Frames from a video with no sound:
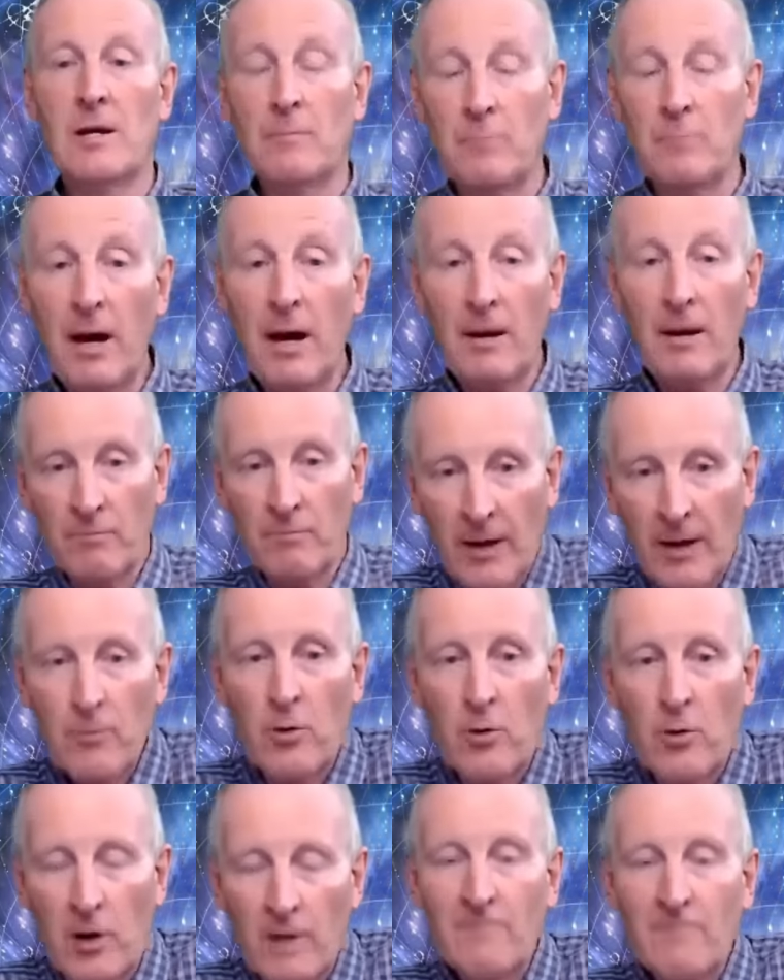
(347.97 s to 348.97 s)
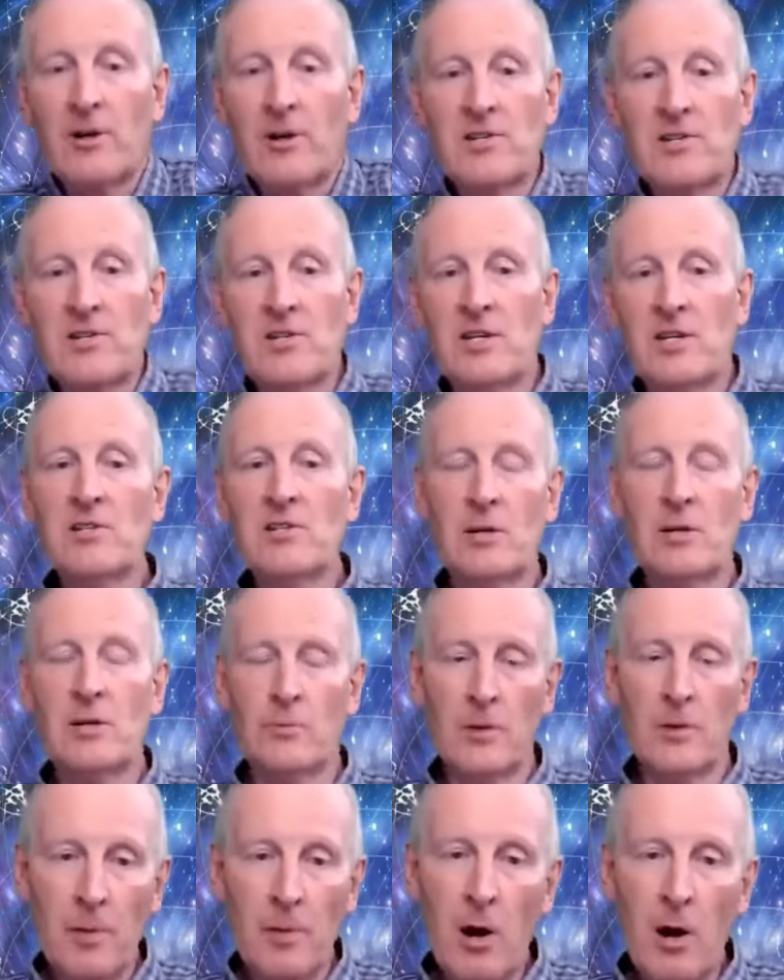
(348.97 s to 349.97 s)
But there were verses that
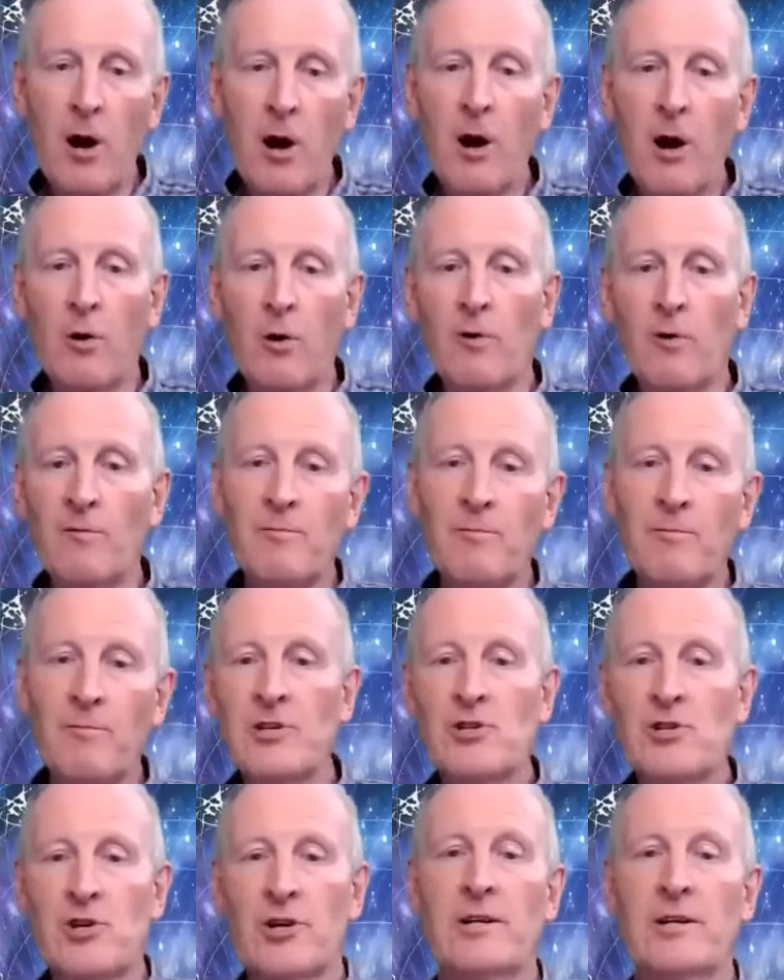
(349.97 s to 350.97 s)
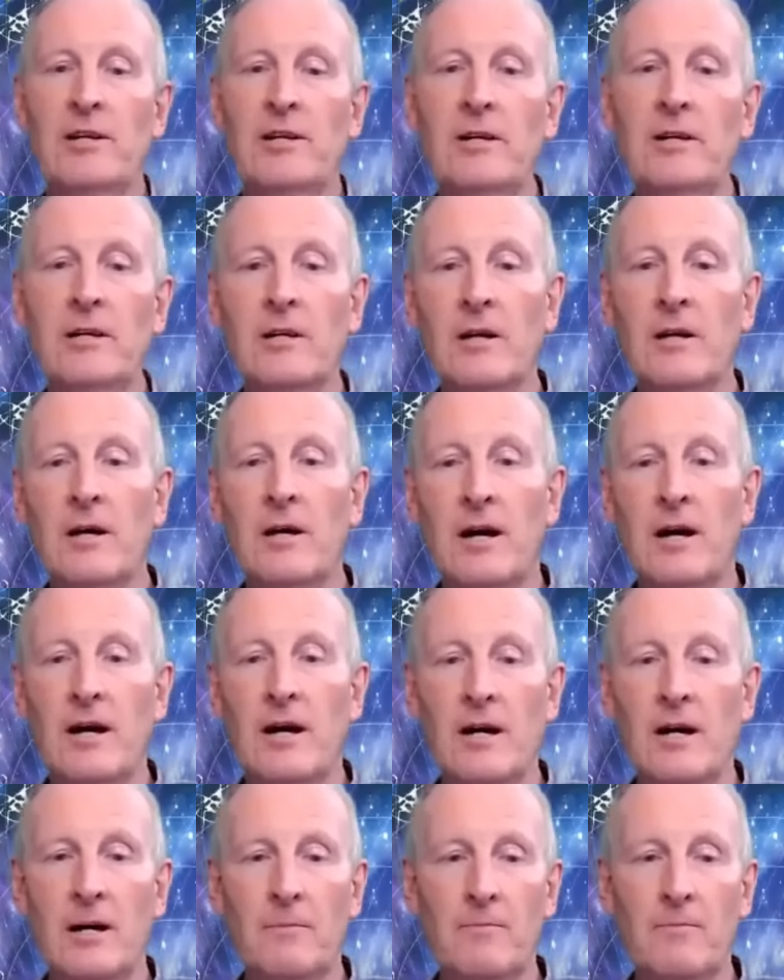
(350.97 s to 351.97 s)
were part of my journey,
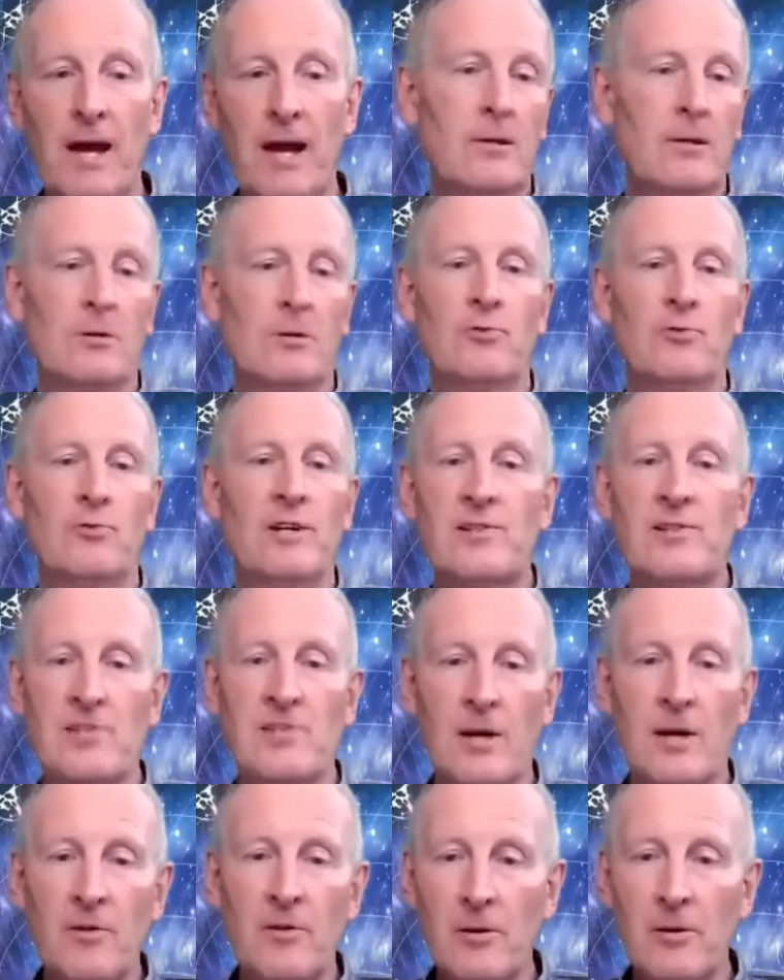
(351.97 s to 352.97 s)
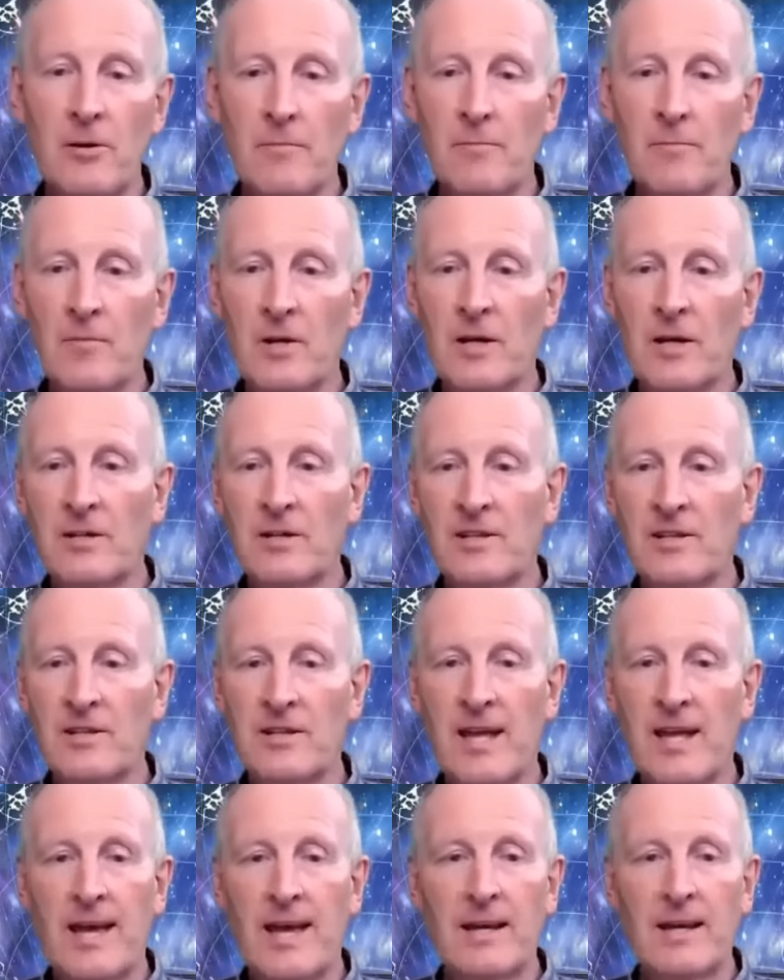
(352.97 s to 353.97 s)
um, and I'll read some of them
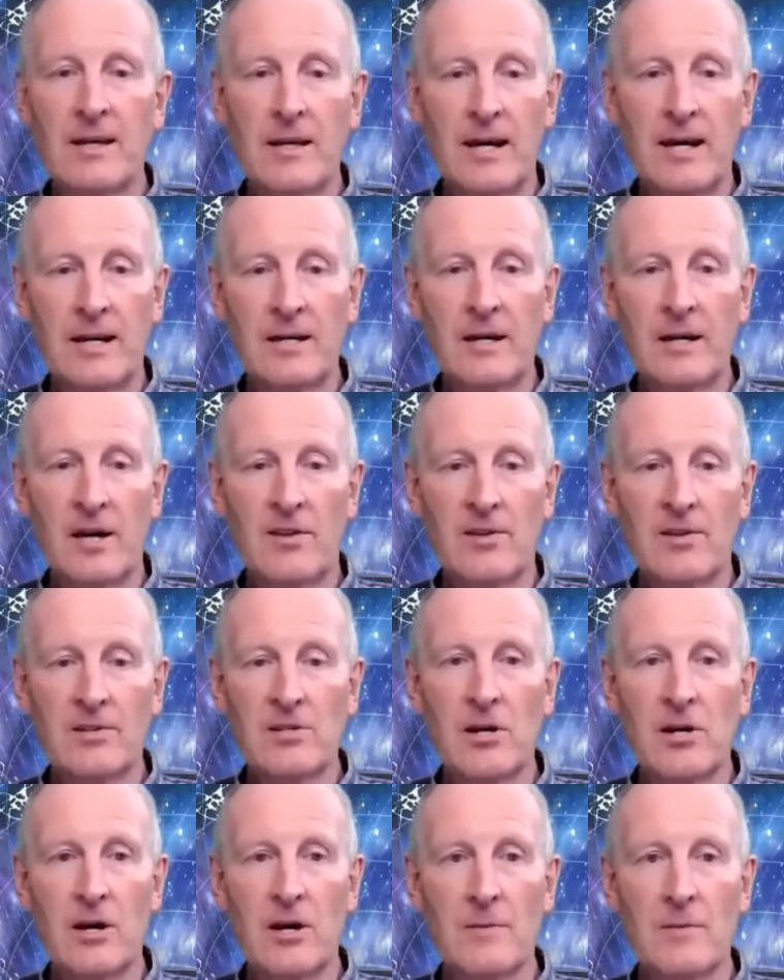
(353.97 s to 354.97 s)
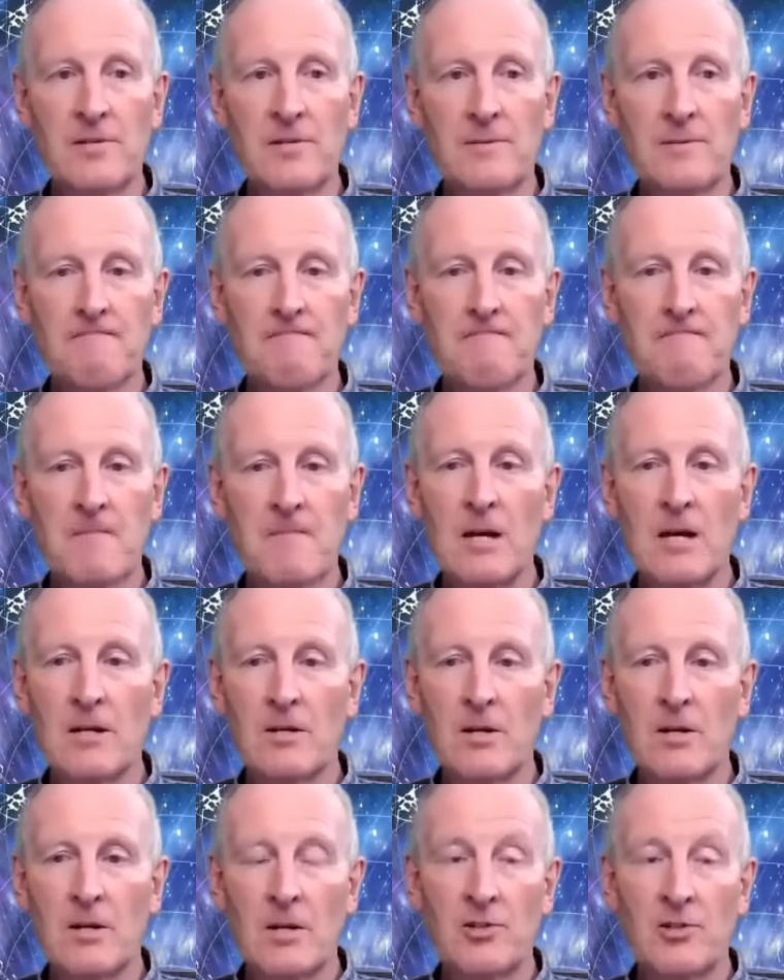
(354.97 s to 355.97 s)
today and at other times.
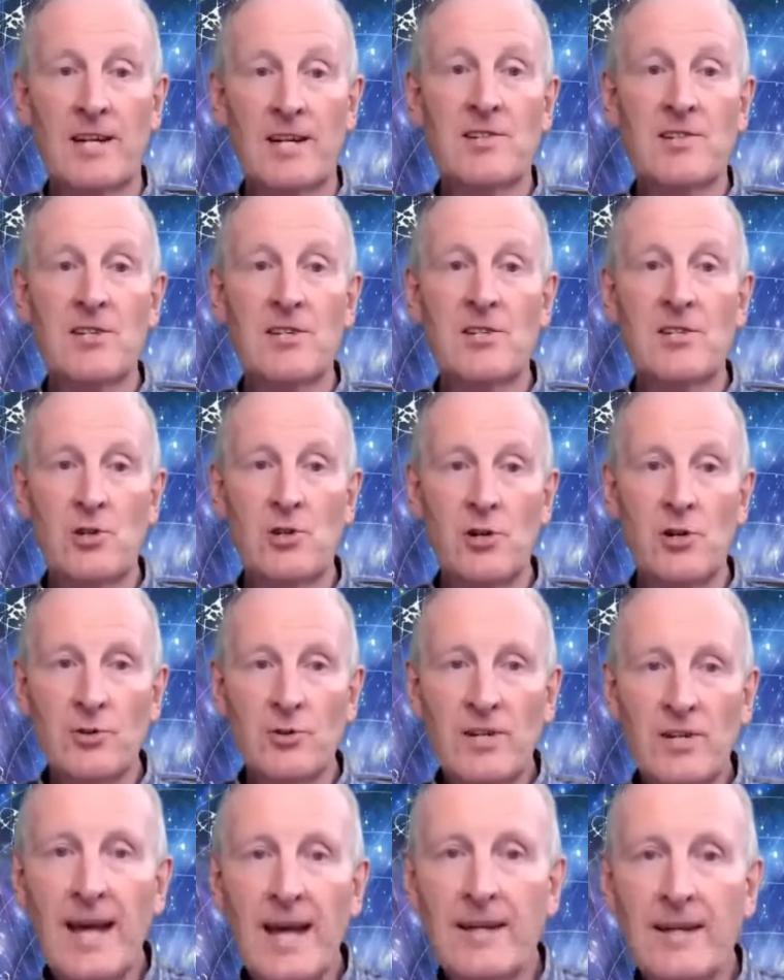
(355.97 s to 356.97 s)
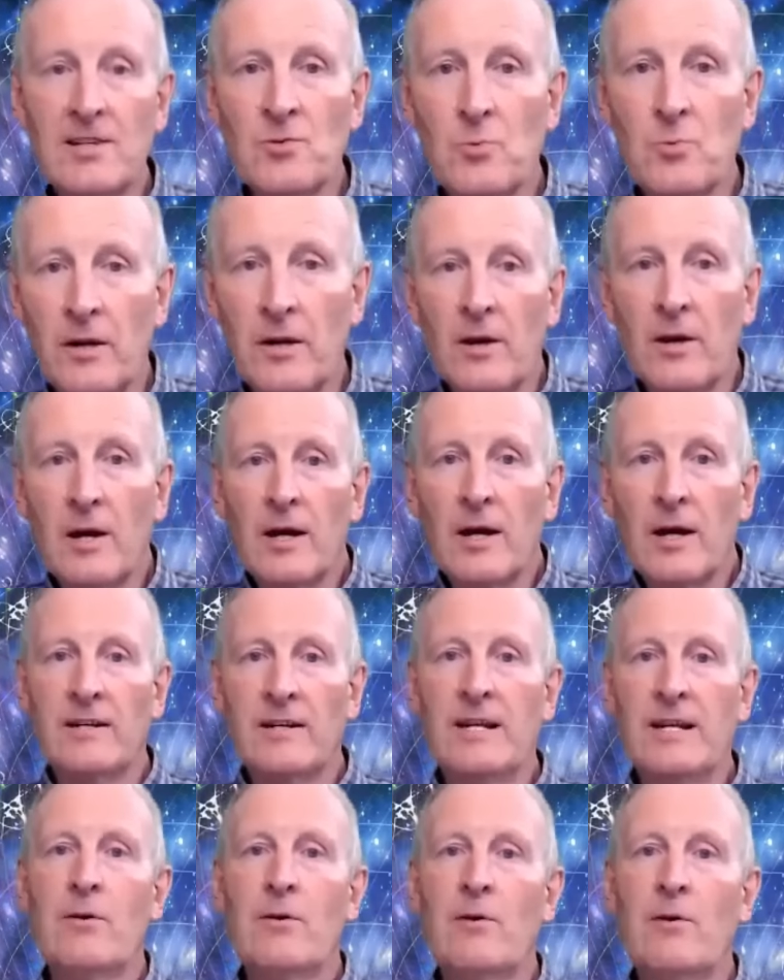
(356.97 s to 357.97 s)
Genesis 2:10 is one.
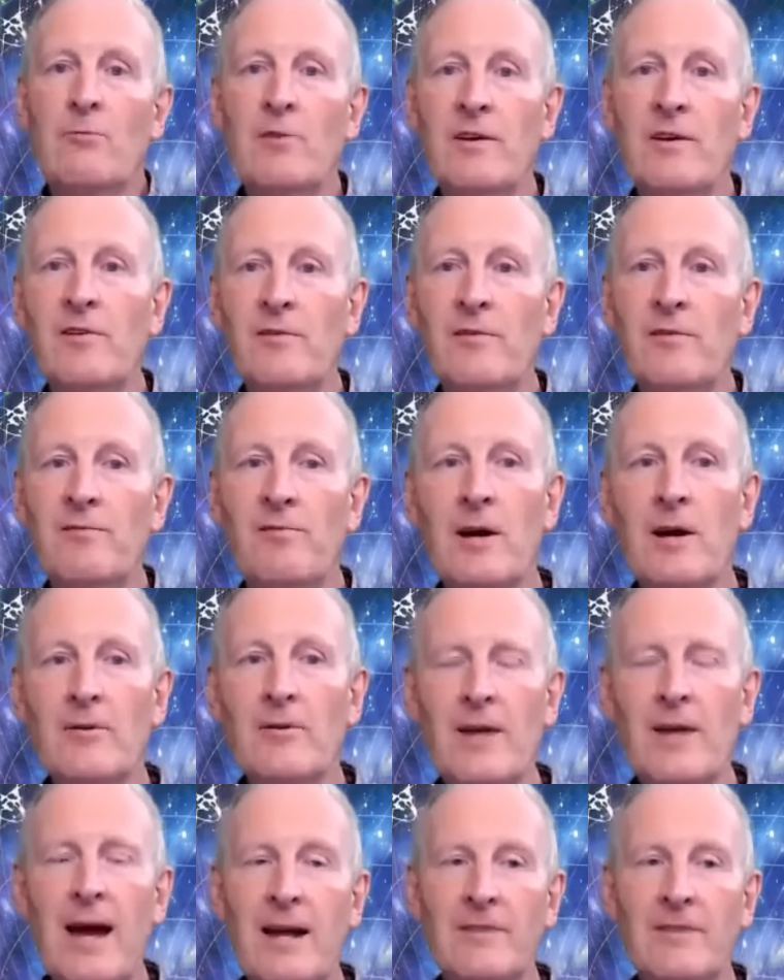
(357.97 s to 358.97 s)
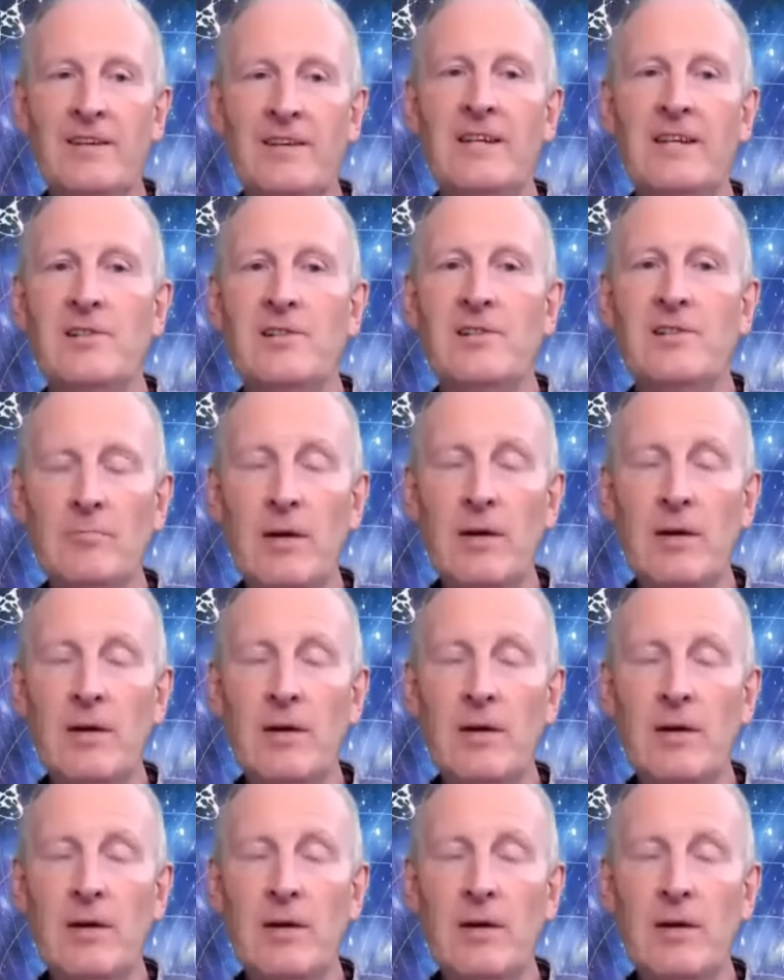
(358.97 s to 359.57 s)
Now a river flowed out of Eden.